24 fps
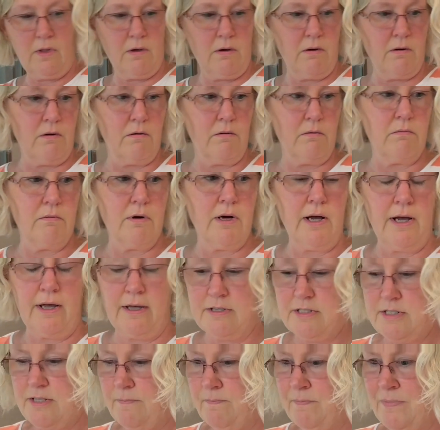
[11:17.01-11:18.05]
All
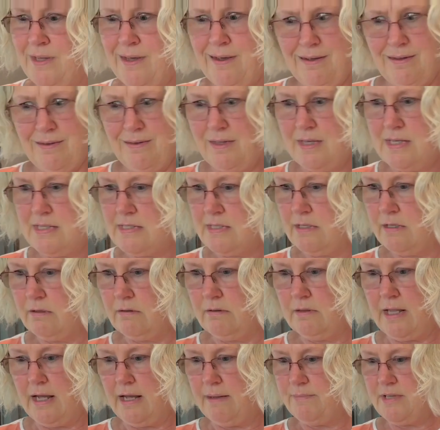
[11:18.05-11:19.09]
right. These
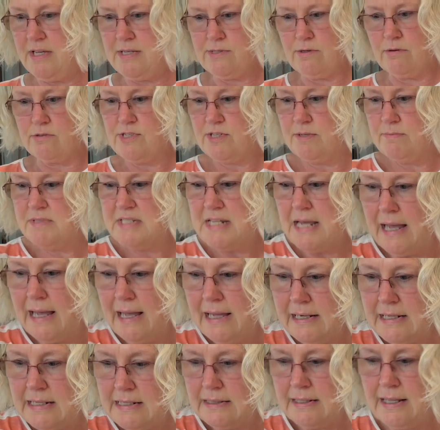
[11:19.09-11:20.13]
are some
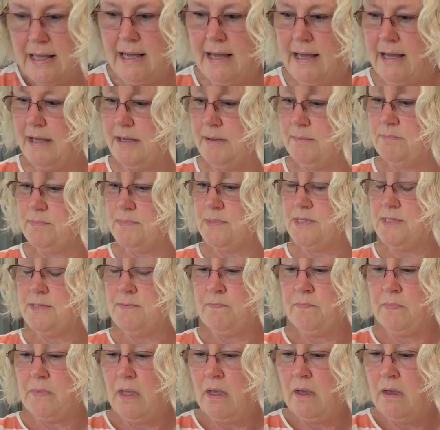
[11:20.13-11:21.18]
tiny limes,
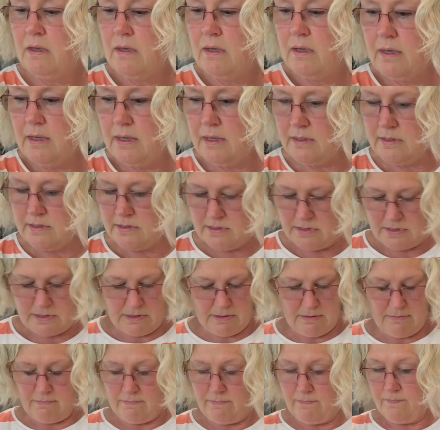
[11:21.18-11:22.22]
and
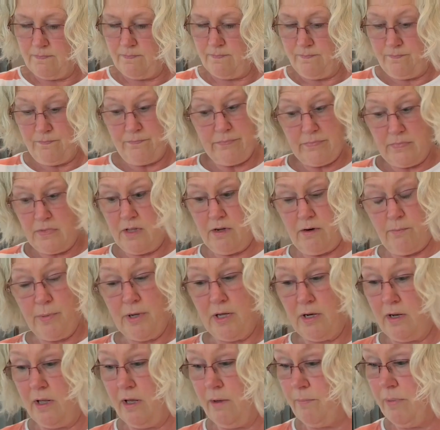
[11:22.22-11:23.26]
they're
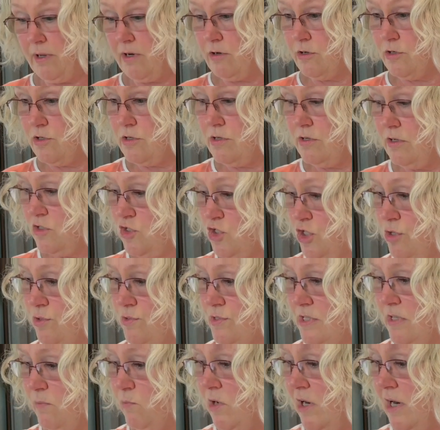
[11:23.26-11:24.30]
putting out better
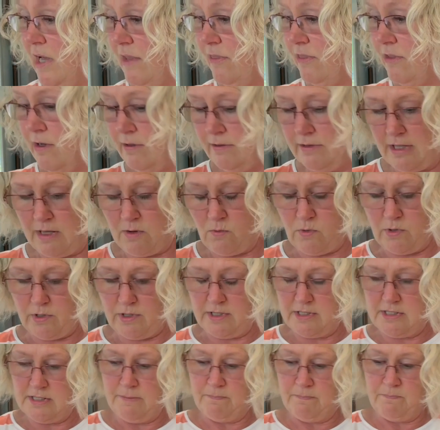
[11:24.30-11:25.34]
juice than what I thought they
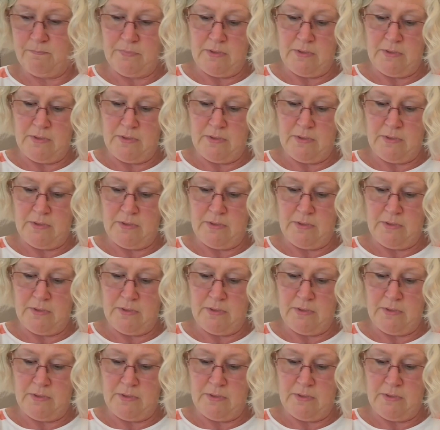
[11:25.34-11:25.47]
would.